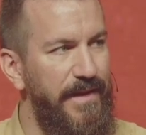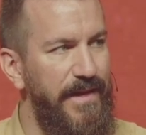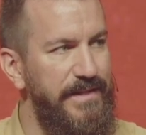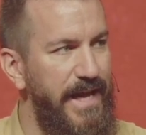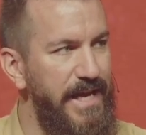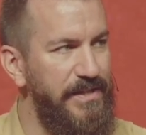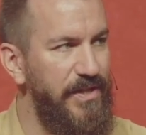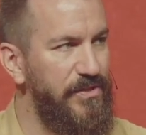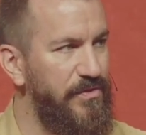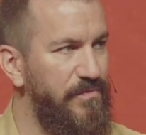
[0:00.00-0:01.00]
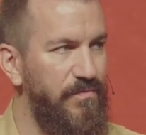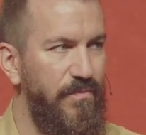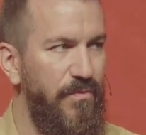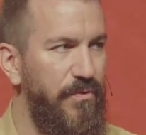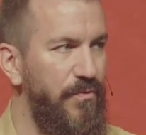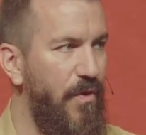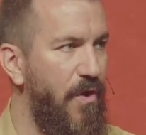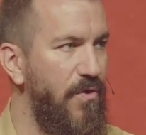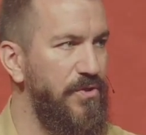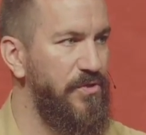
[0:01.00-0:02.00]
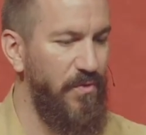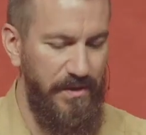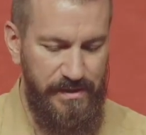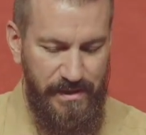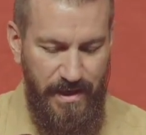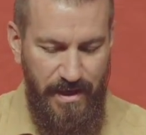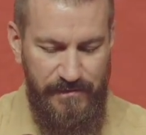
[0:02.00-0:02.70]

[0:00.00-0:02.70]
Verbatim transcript: that takes us through all sorts